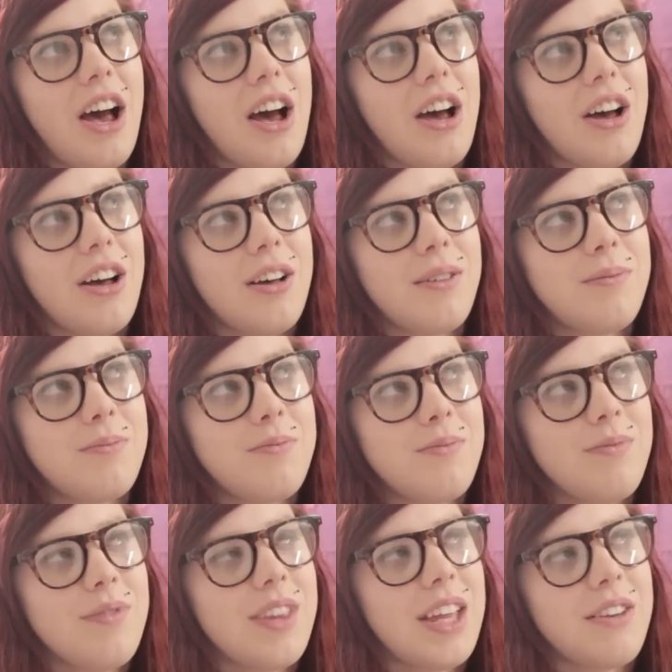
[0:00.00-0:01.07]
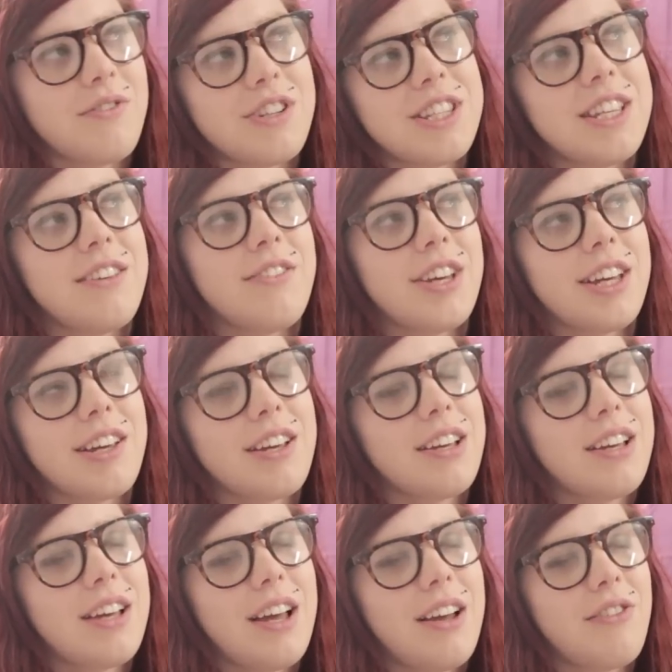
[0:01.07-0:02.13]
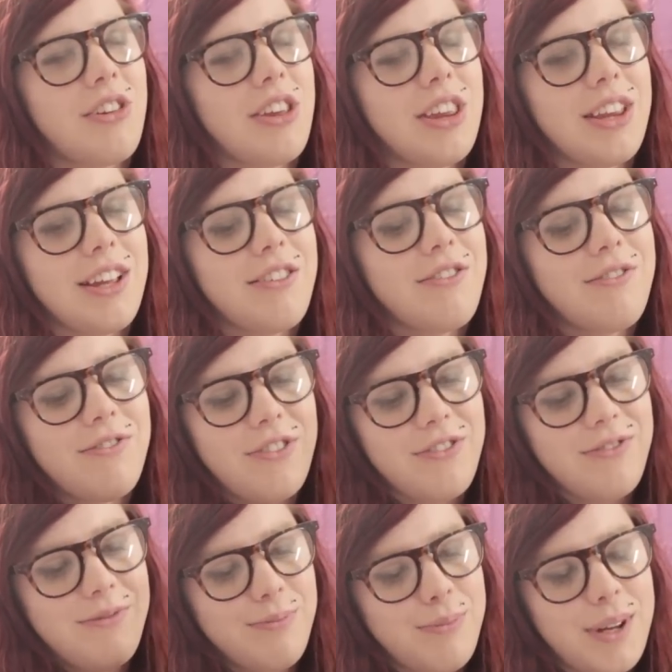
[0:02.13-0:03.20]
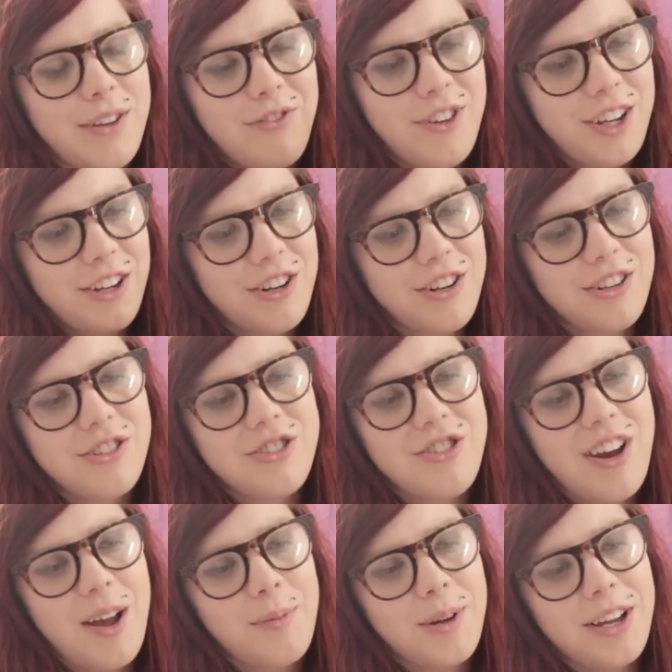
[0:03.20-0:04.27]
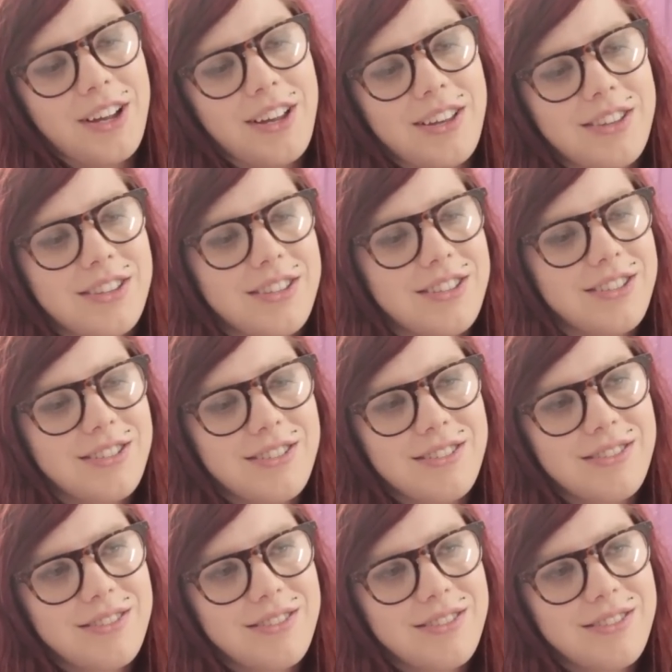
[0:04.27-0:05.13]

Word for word: Um, then receiving, I really like being fingered, strap-ons,